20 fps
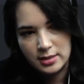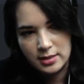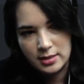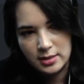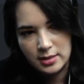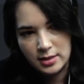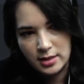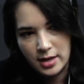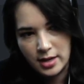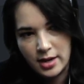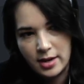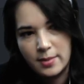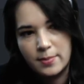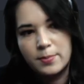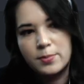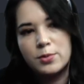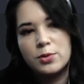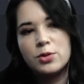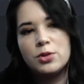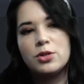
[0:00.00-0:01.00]

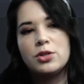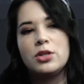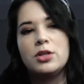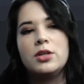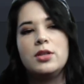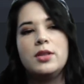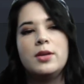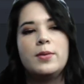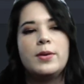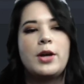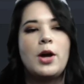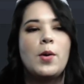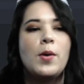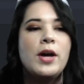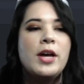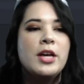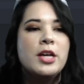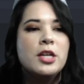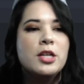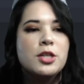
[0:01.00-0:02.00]
exception. There we go.
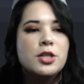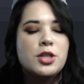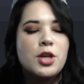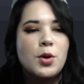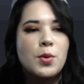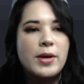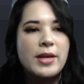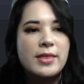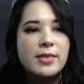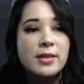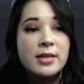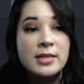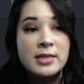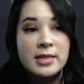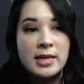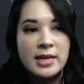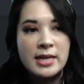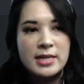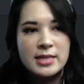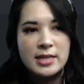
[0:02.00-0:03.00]
So in this
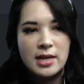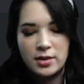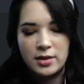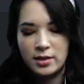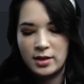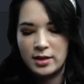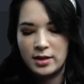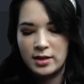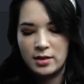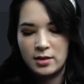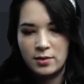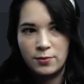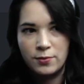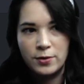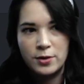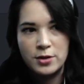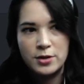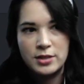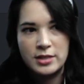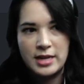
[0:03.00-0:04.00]
case, unlike in the
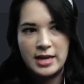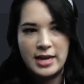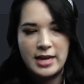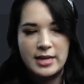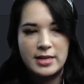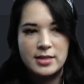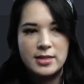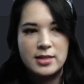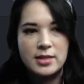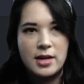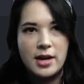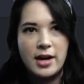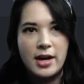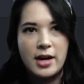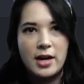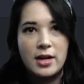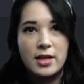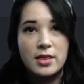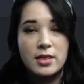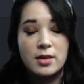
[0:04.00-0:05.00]
first case,
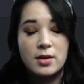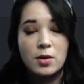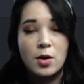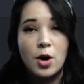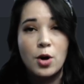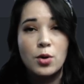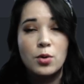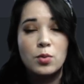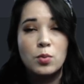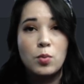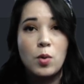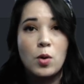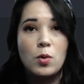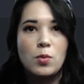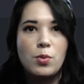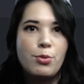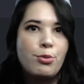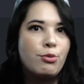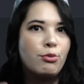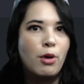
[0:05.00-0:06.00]
the code
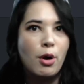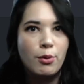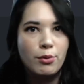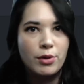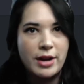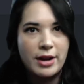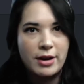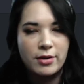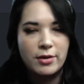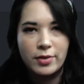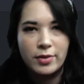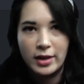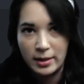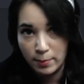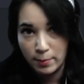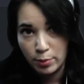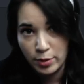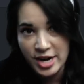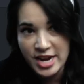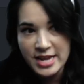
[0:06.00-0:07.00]
won't throw an error and
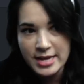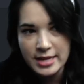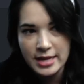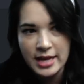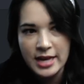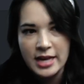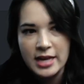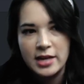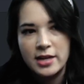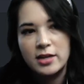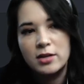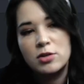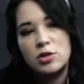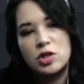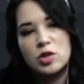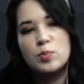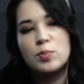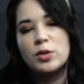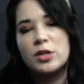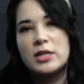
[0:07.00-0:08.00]
like break. It'll
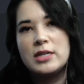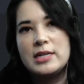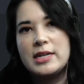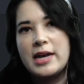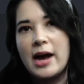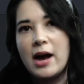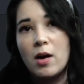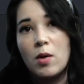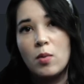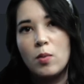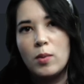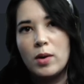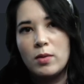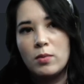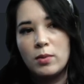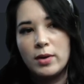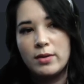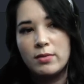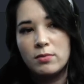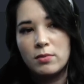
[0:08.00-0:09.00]
just print out what
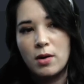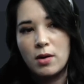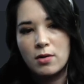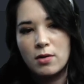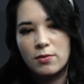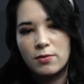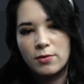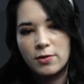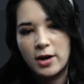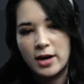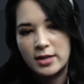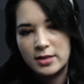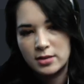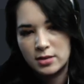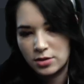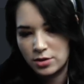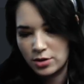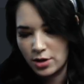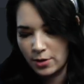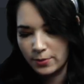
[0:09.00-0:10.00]
went wrong for us.
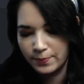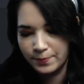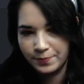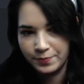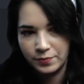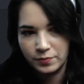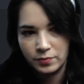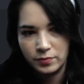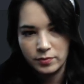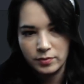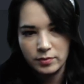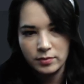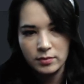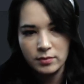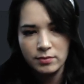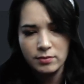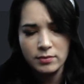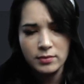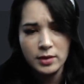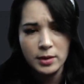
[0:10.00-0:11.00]
So
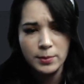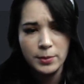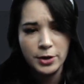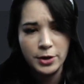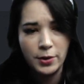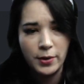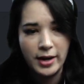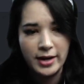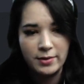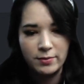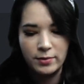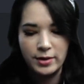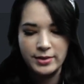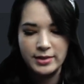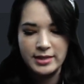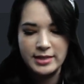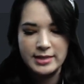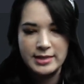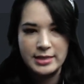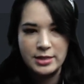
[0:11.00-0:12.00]
I'm going to go ahead and run
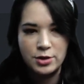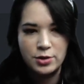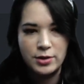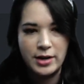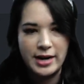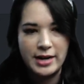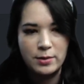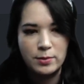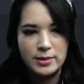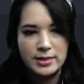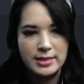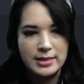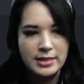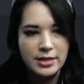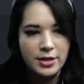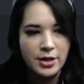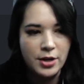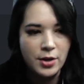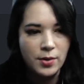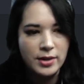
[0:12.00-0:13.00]
this and try it with
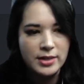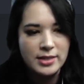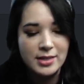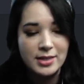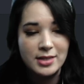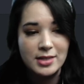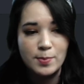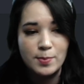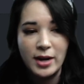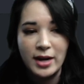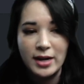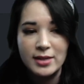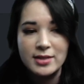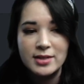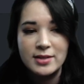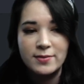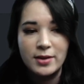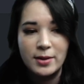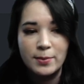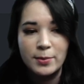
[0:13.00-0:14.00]
0. It says
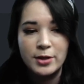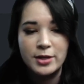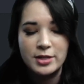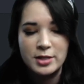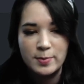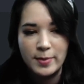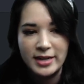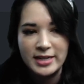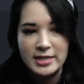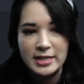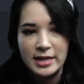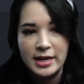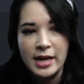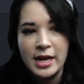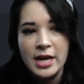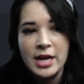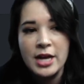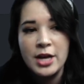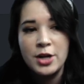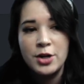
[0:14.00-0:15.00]
positive number expected.
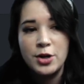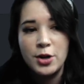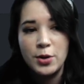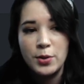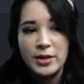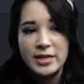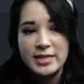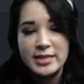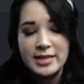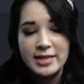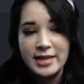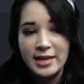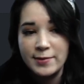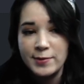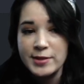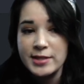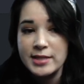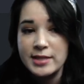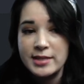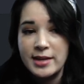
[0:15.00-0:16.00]
Notice it gave
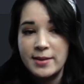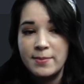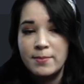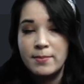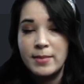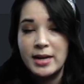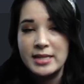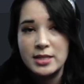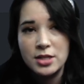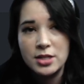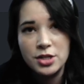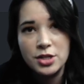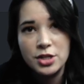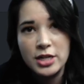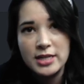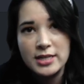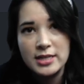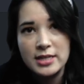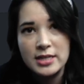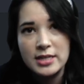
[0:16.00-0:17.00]
us the same message
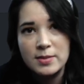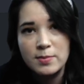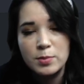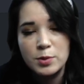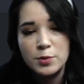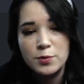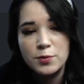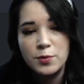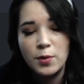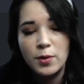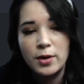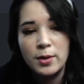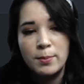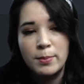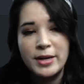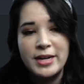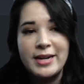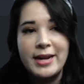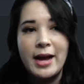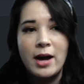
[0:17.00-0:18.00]
as it did before,
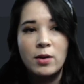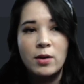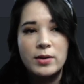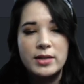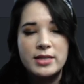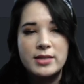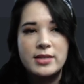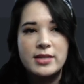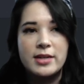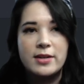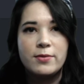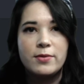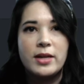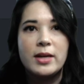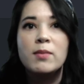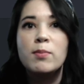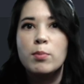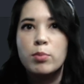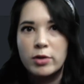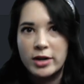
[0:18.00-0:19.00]
but now instead of
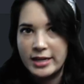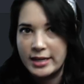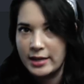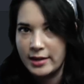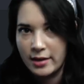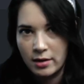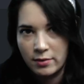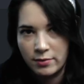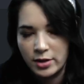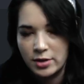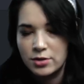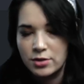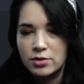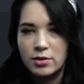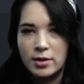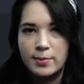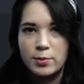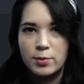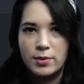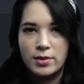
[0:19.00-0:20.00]
like breaking out of our
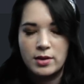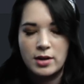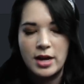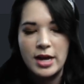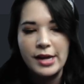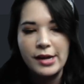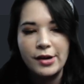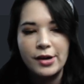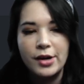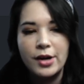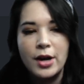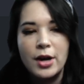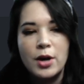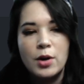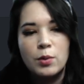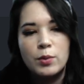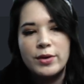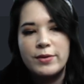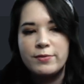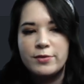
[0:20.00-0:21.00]
script with an error,
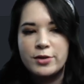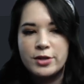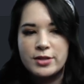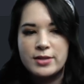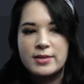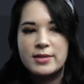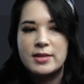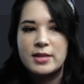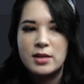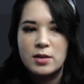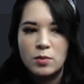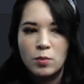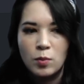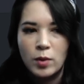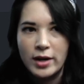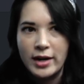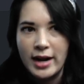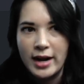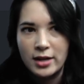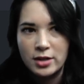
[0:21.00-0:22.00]
we've just seen
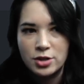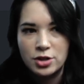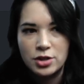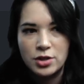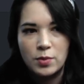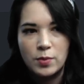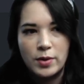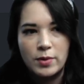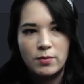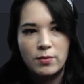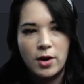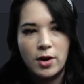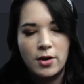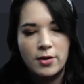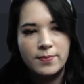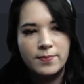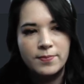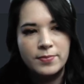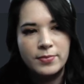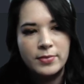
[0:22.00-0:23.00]
what actually went
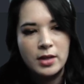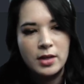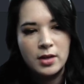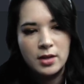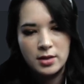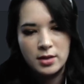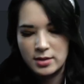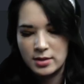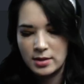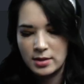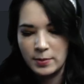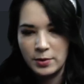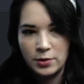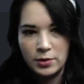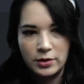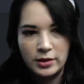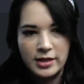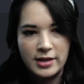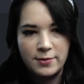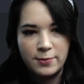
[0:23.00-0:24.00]
wrong.
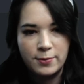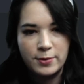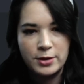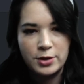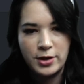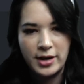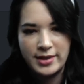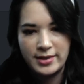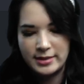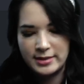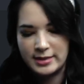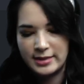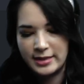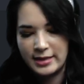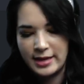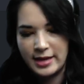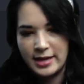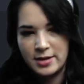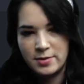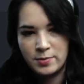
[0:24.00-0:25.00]
Similarly, if we try this
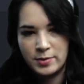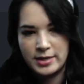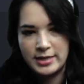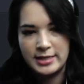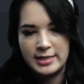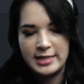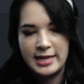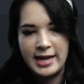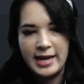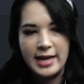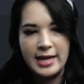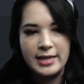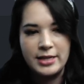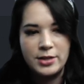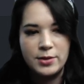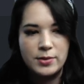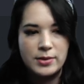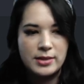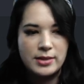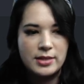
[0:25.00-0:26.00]
again with 10, you
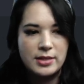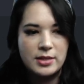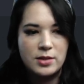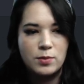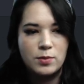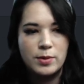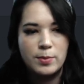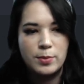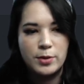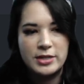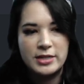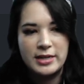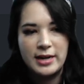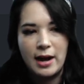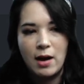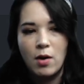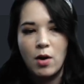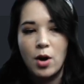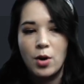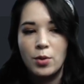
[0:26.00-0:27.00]
can see we printed
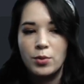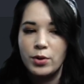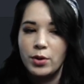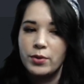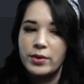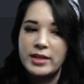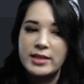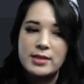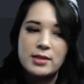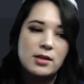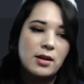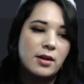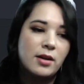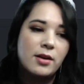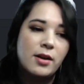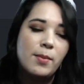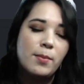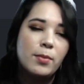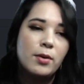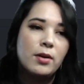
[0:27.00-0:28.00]
out, oh no, that's not a
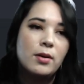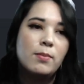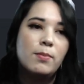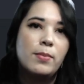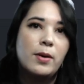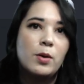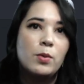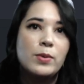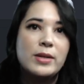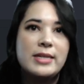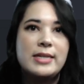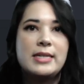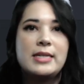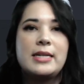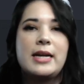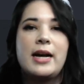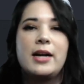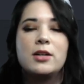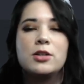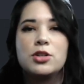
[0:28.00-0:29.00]
number, but we didn't
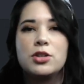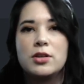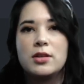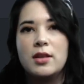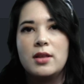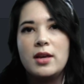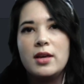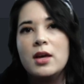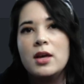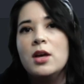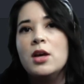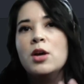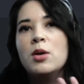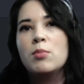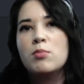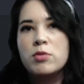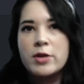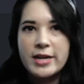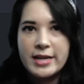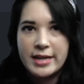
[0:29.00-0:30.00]
actually like
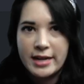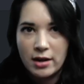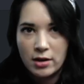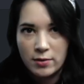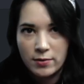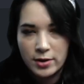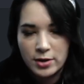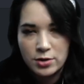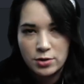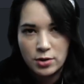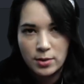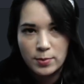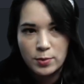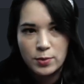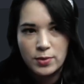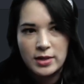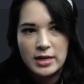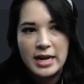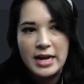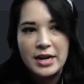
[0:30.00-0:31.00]
break out of our script
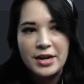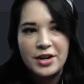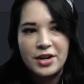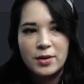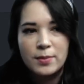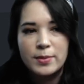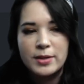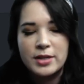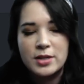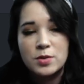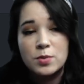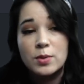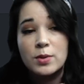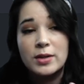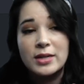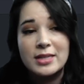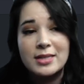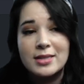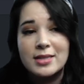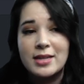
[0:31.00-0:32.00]
with an error because we were
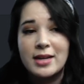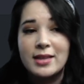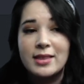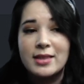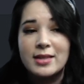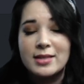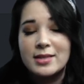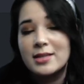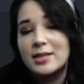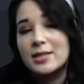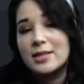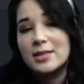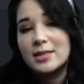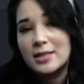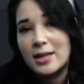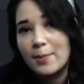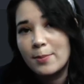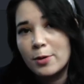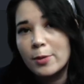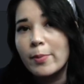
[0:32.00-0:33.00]
inside this
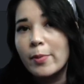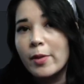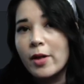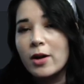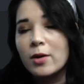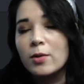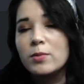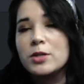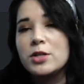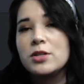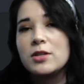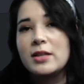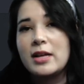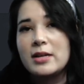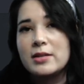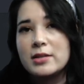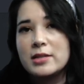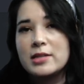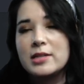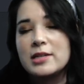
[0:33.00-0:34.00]
except block, which
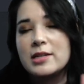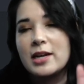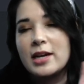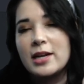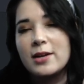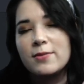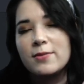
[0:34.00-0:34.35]
allows us to kind of